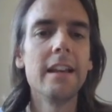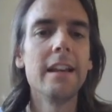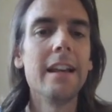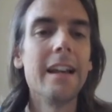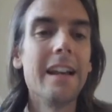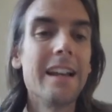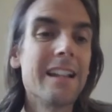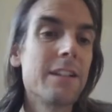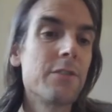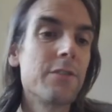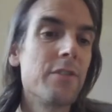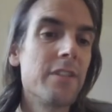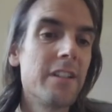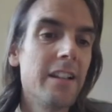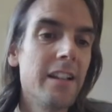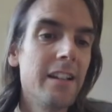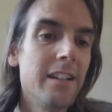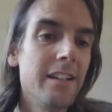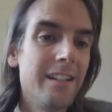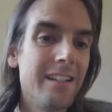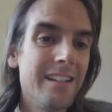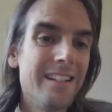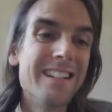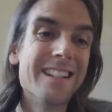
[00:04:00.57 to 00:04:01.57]
And as we
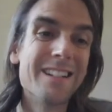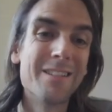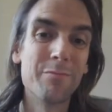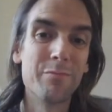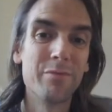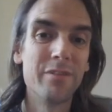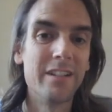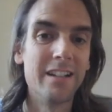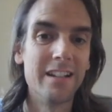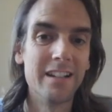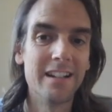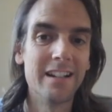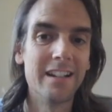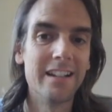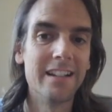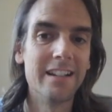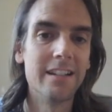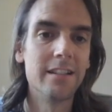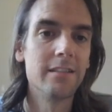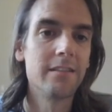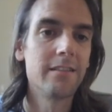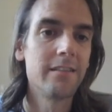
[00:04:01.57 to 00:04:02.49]
said, it's a pretty clear